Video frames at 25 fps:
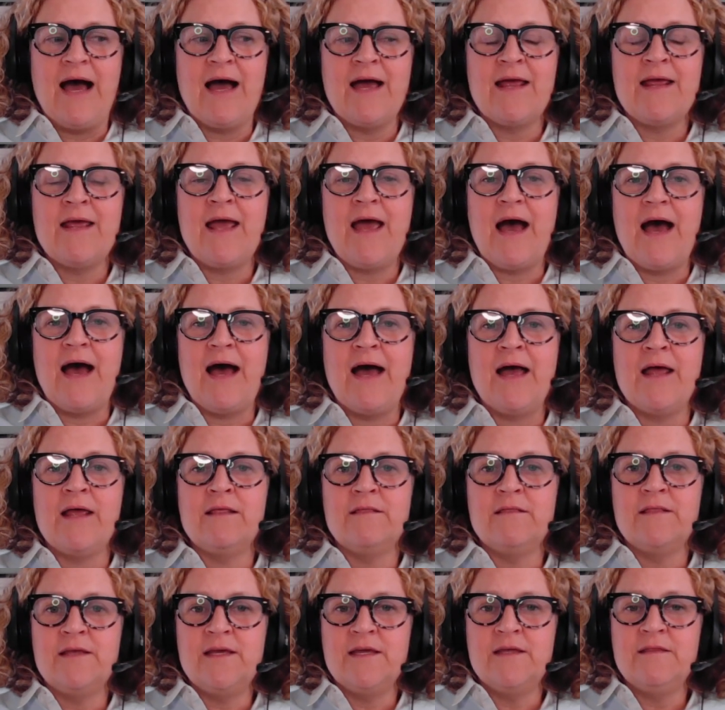I
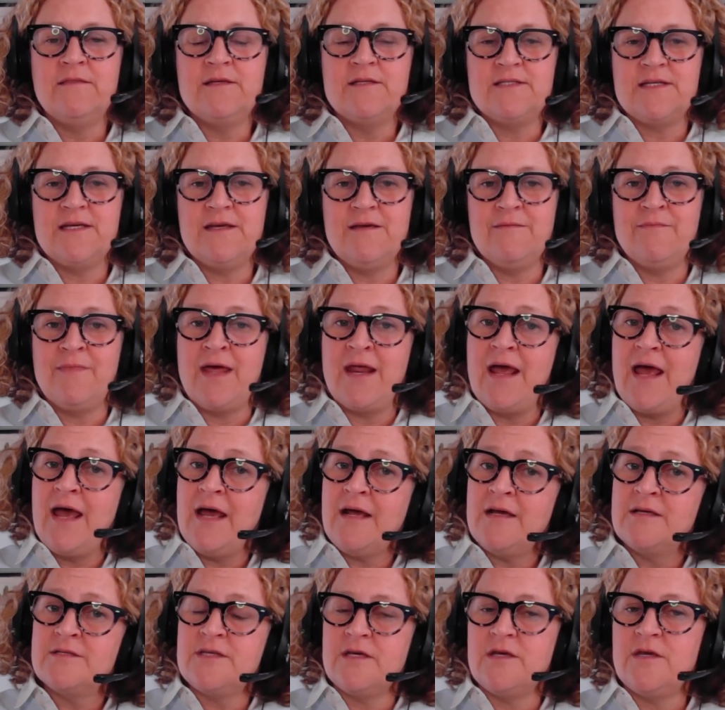lead the team that
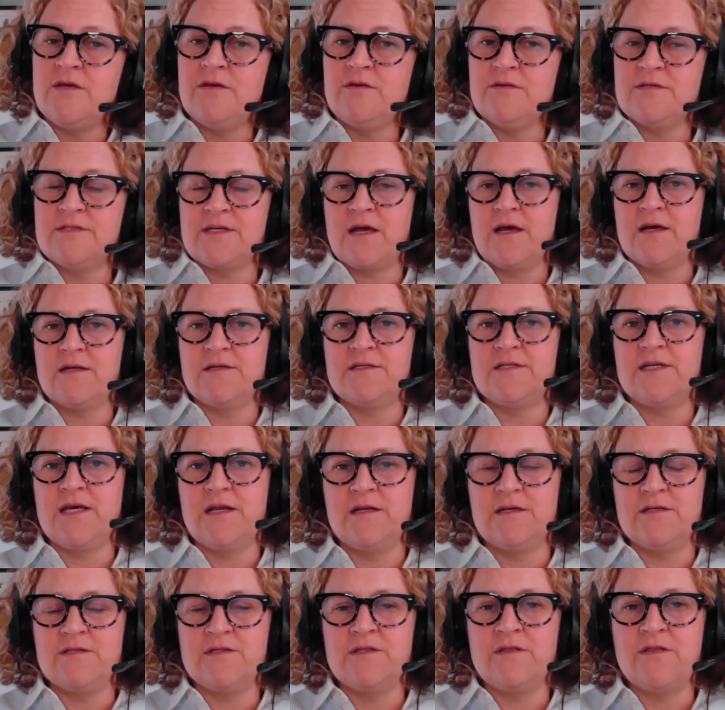executes content
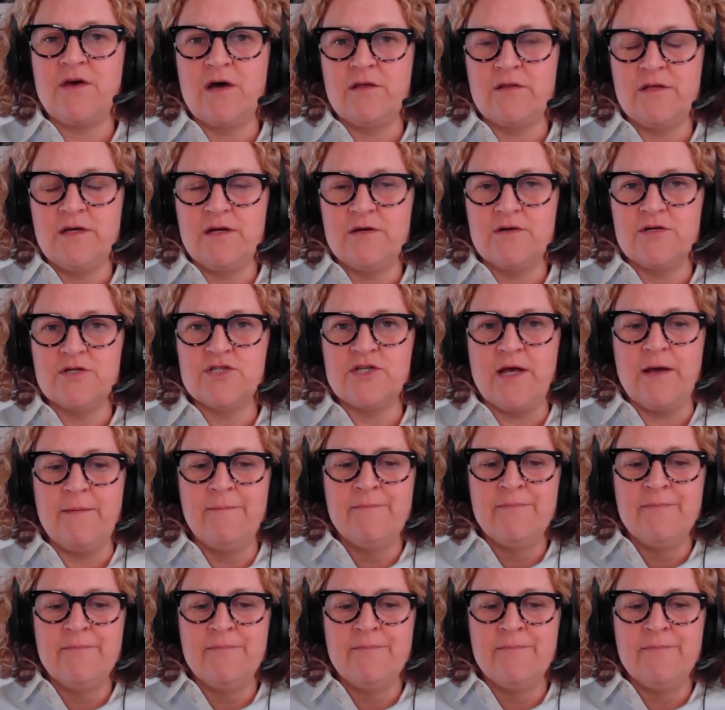and thought leadership